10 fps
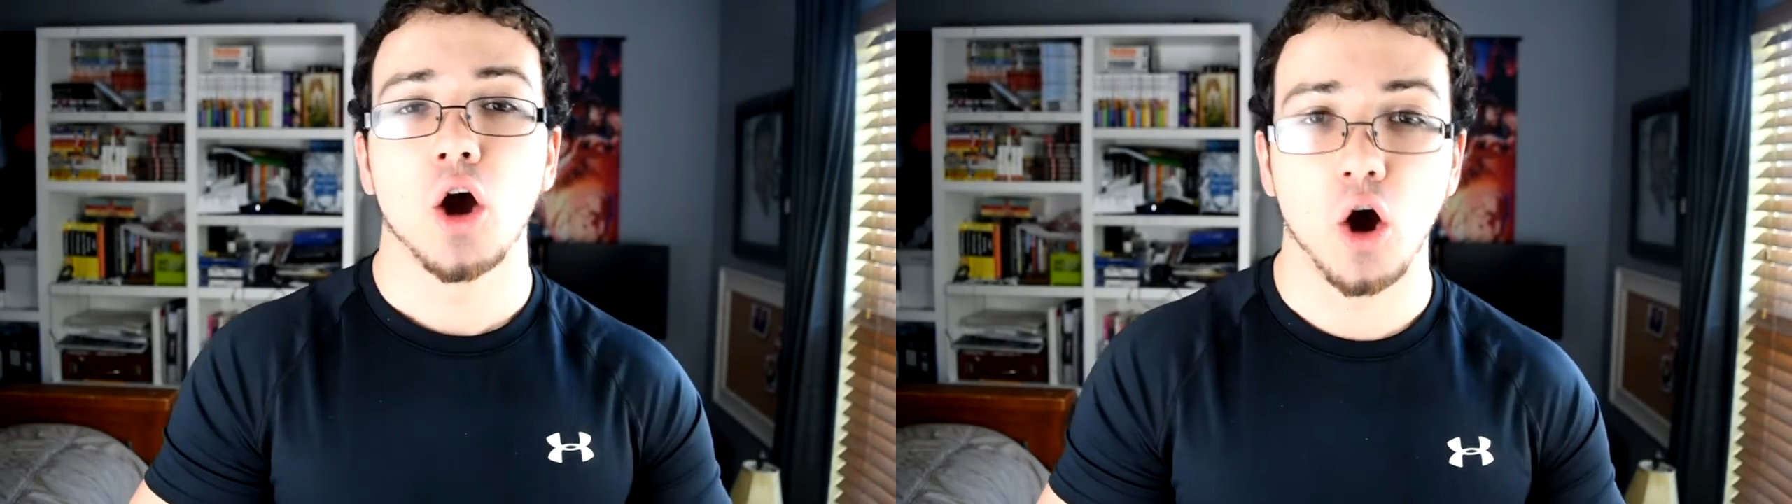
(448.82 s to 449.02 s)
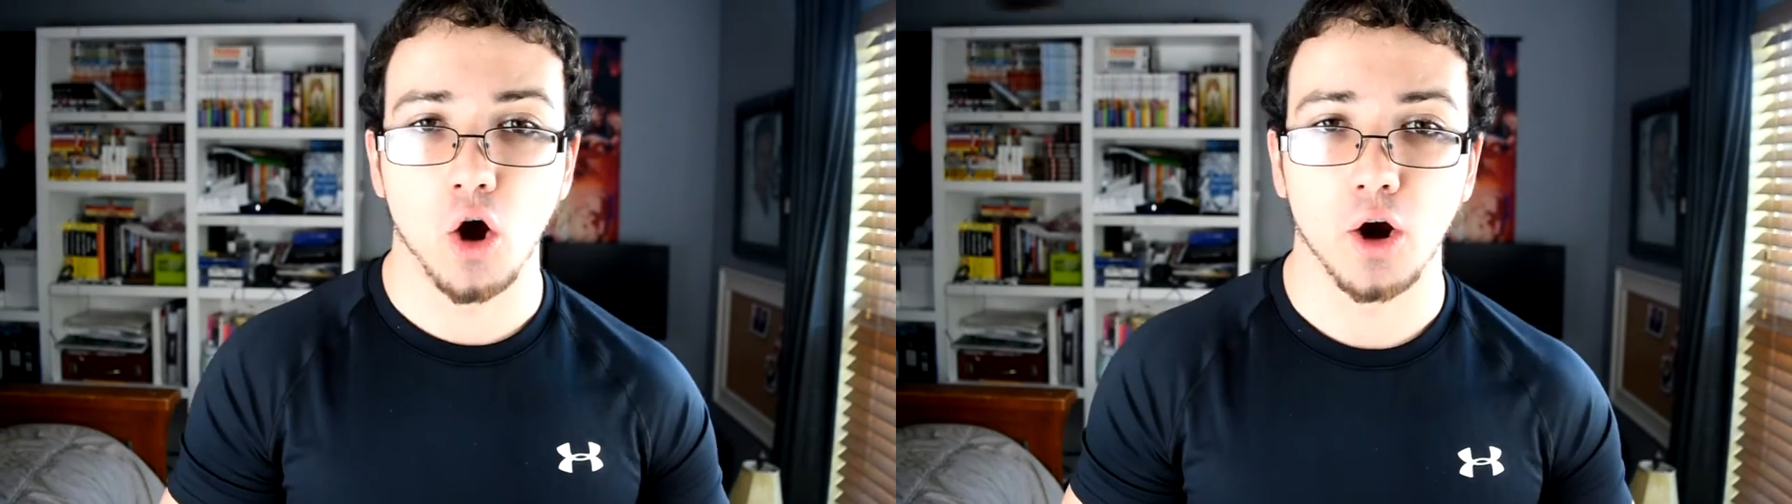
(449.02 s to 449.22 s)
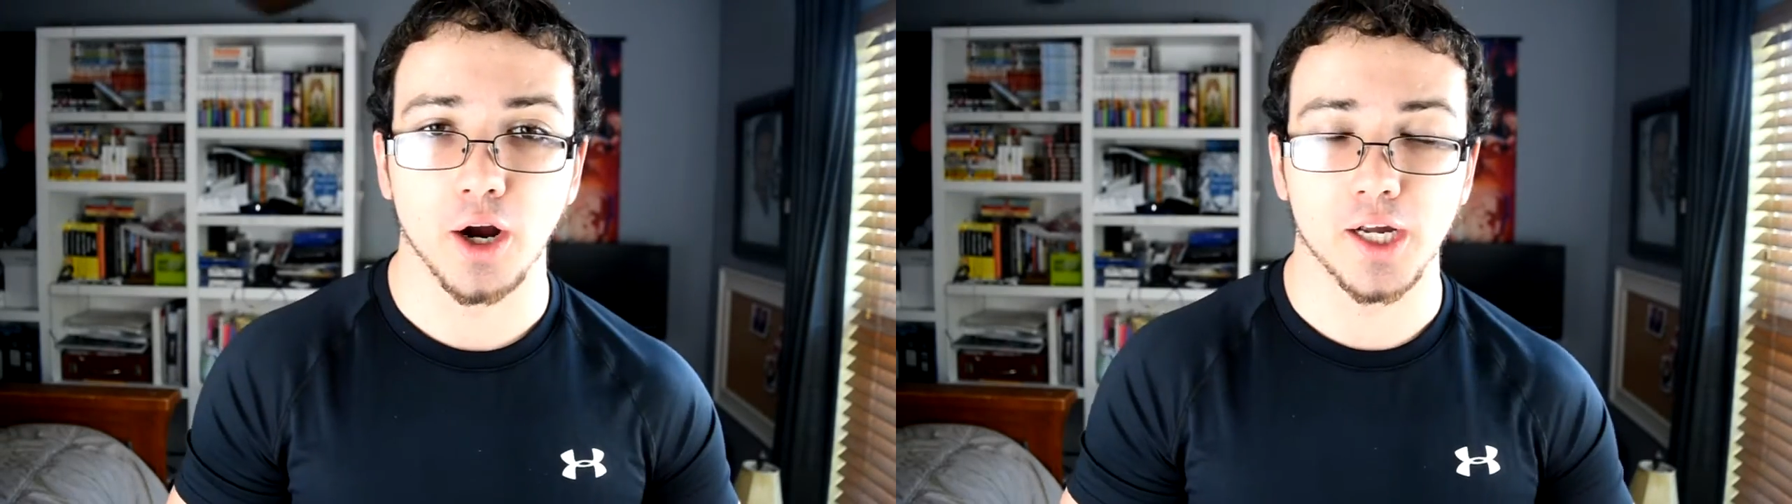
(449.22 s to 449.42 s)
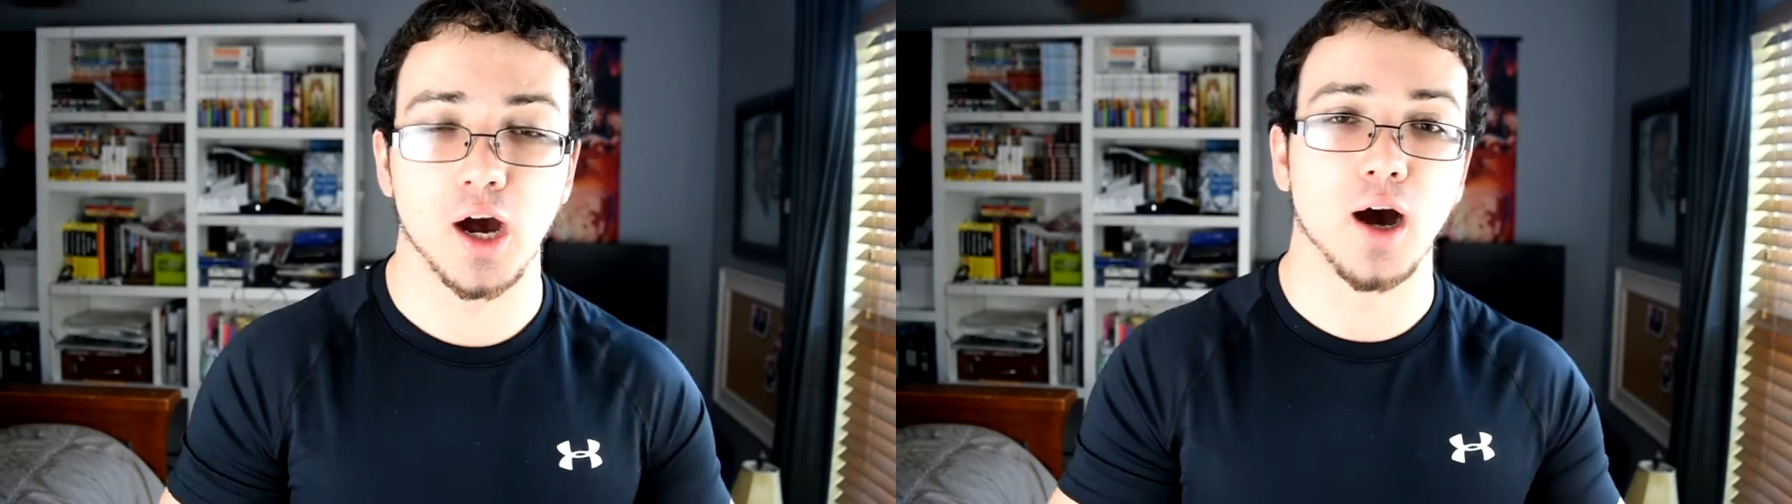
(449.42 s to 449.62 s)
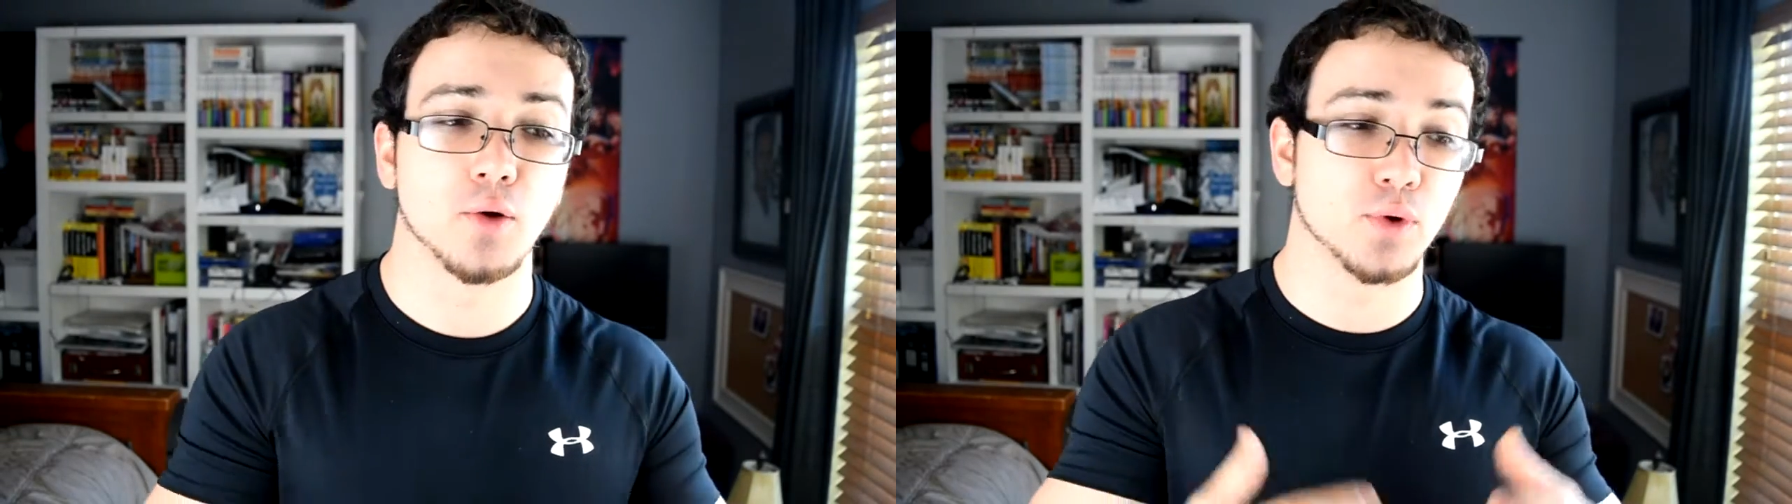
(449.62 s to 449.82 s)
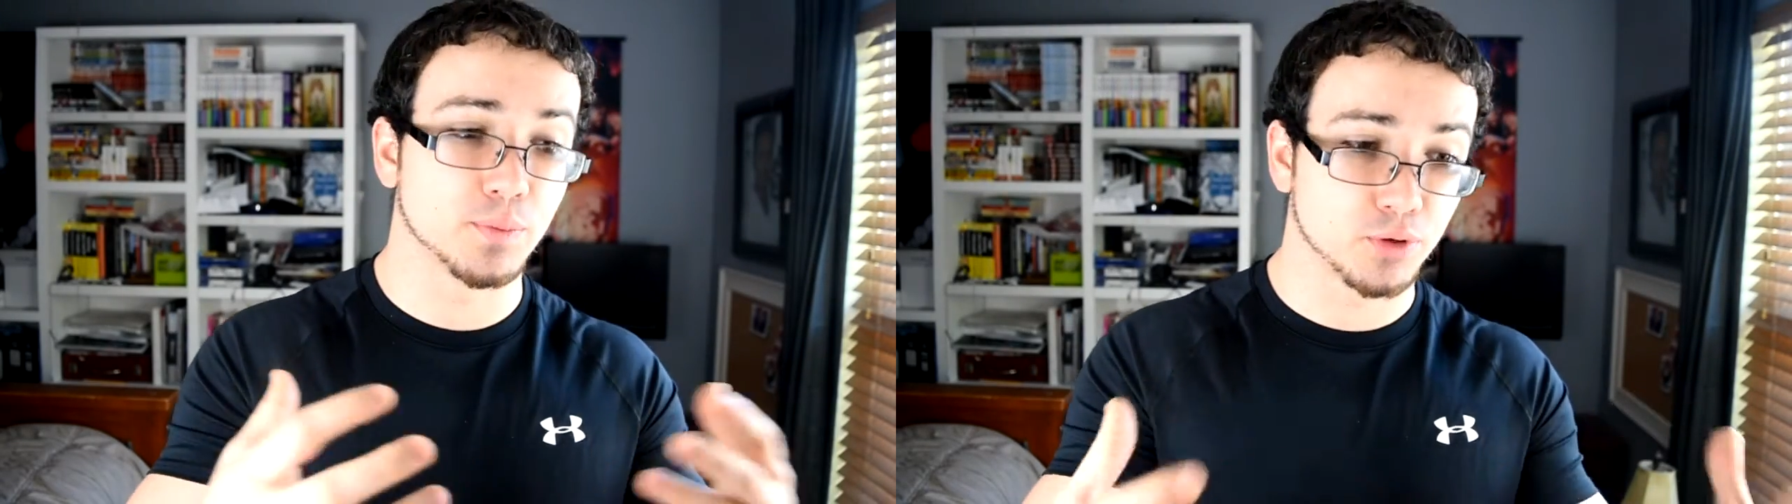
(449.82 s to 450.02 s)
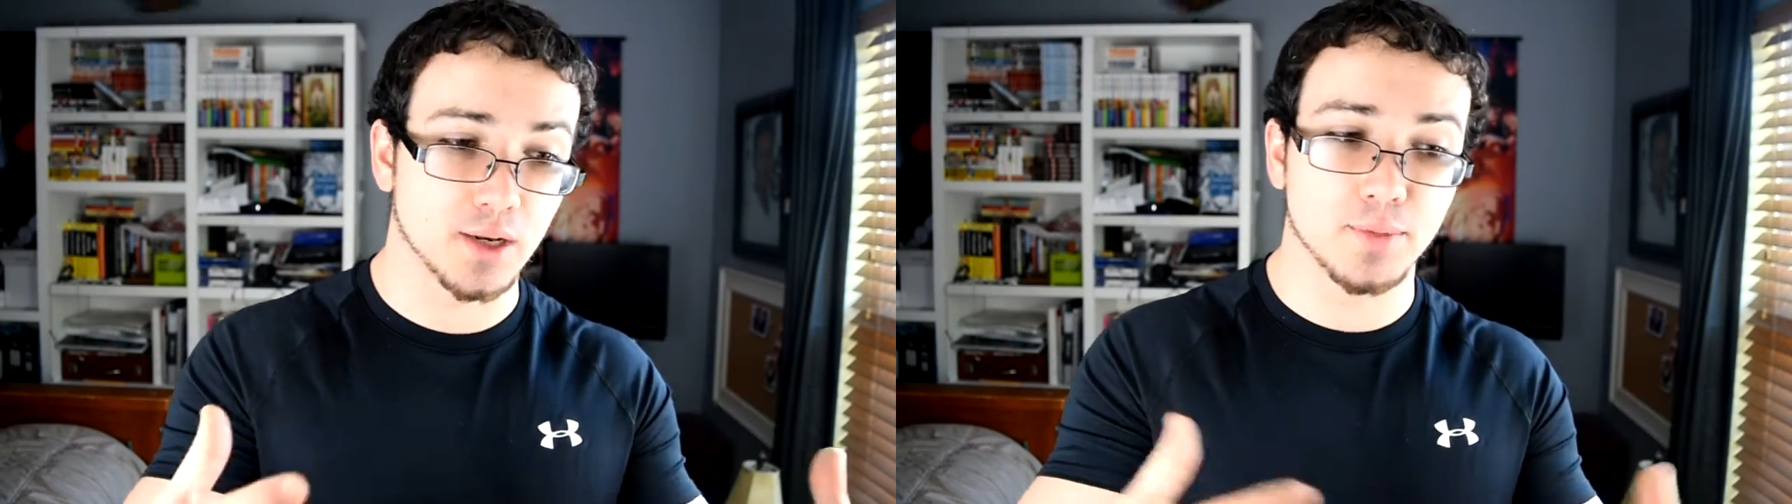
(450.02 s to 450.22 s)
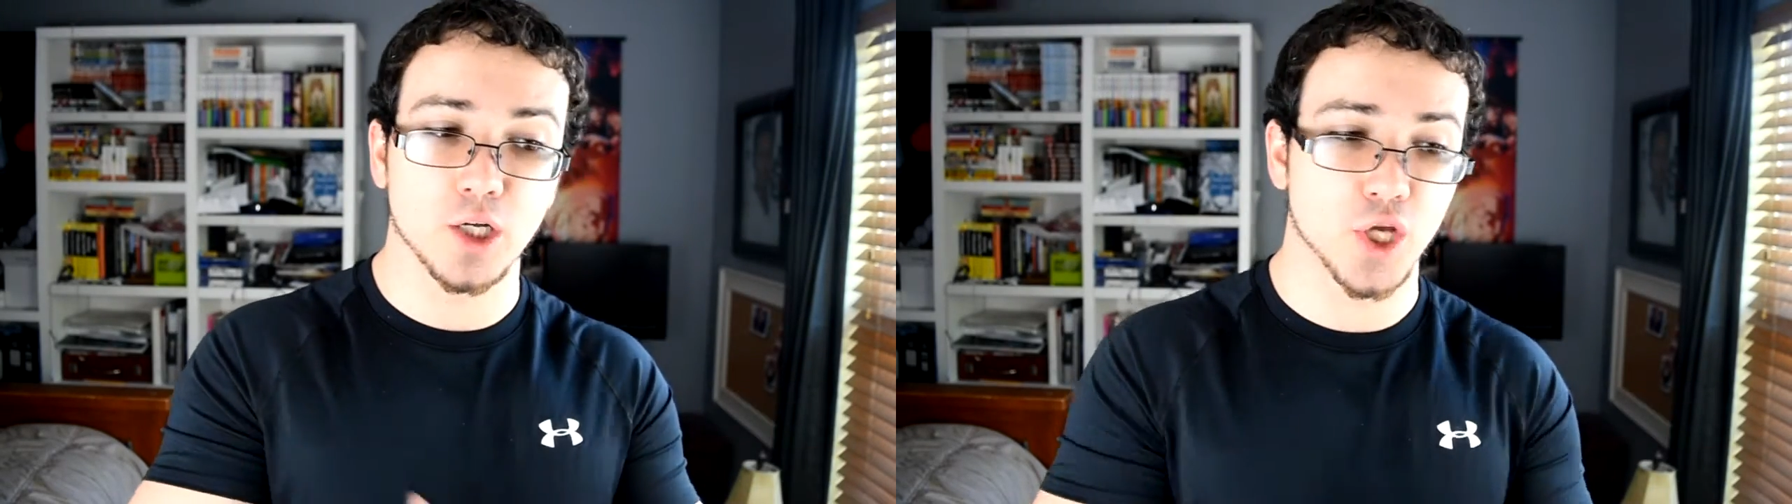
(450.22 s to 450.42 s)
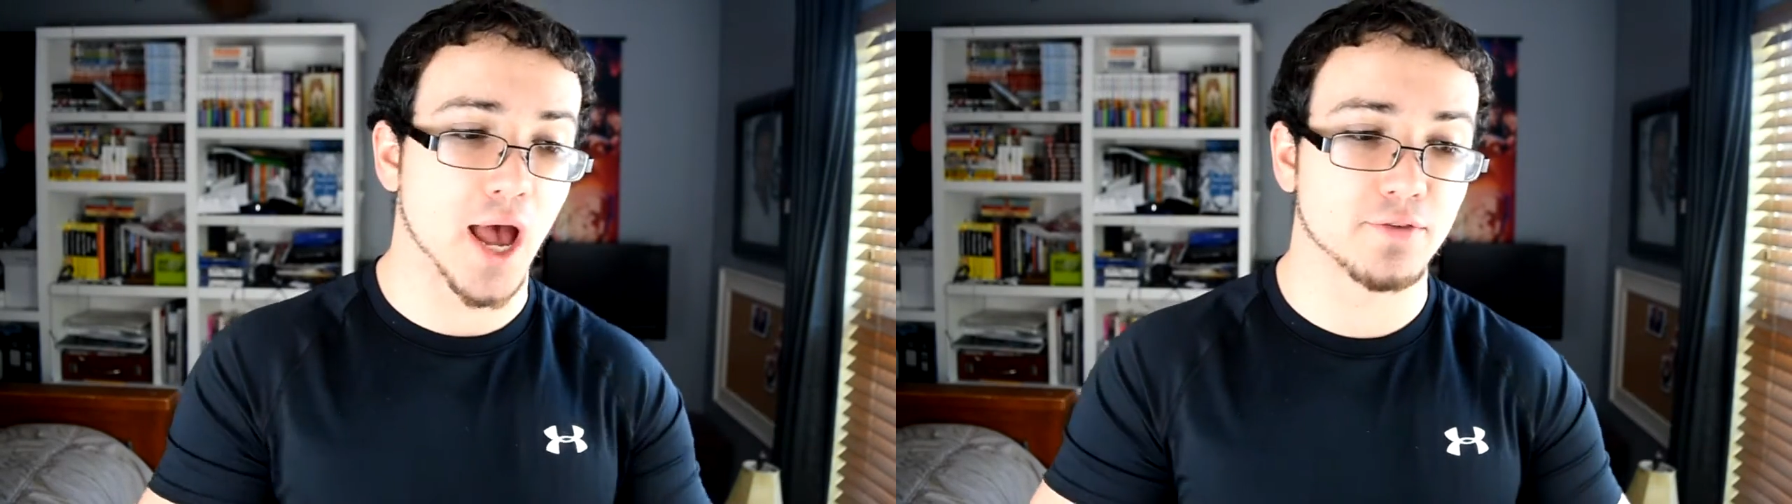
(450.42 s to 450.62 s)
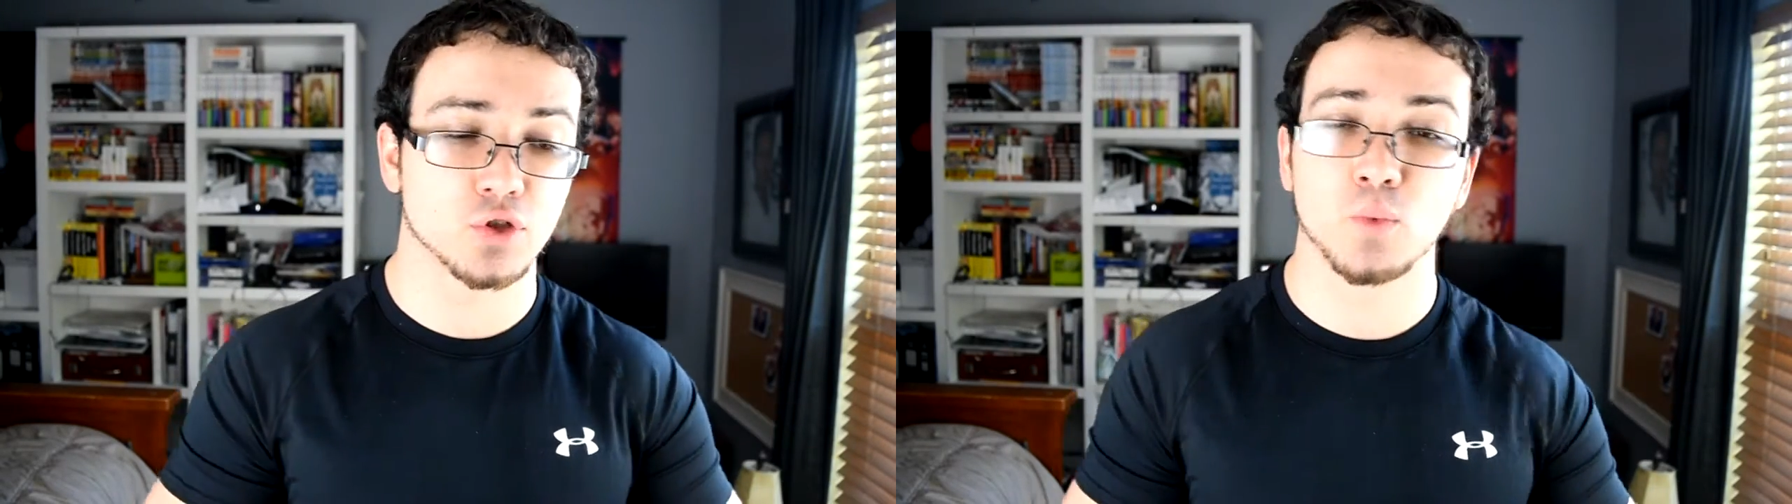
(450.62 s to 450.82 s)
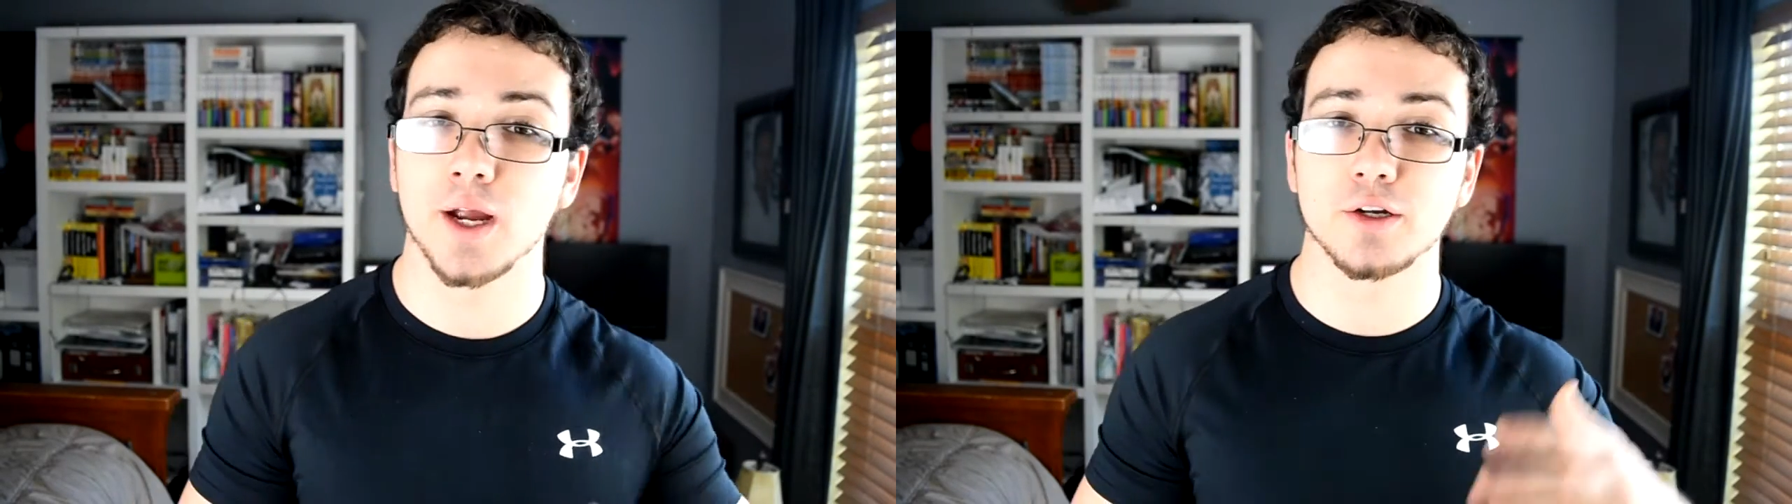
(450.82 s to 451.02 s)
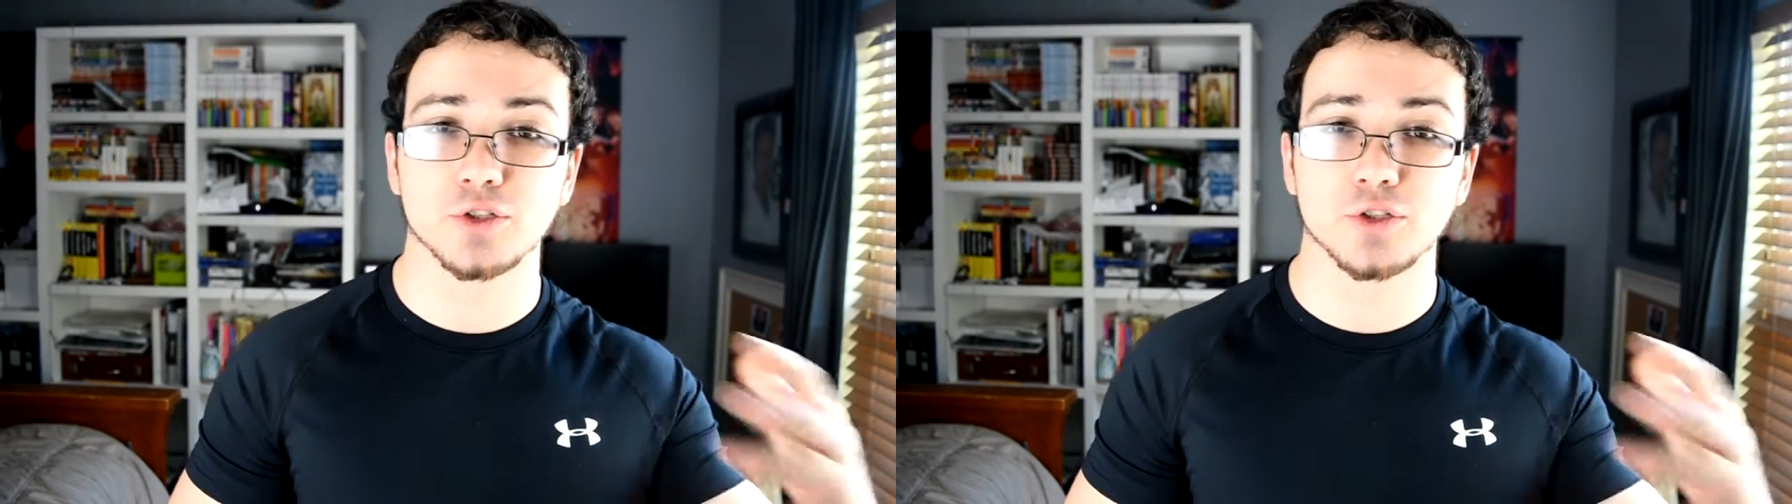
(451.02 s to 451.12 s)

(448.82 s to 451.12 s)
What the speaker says: arc. We pretty much have it to where